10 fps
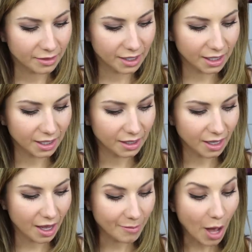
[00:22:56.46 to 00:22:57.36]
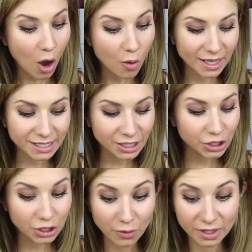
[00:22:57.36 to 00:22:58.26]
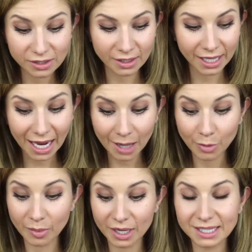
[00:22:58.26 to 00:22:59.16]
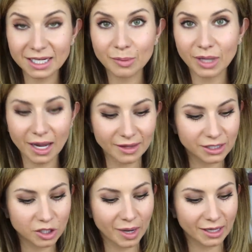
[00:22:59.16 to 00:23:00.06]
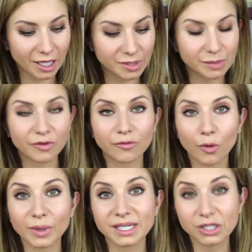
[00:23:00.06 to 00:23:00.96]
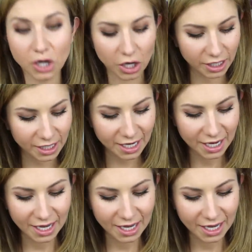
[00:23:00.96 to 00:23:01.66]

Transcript: the, um, oh, I didn't show this on camera, but I did apply this to my lips before we started.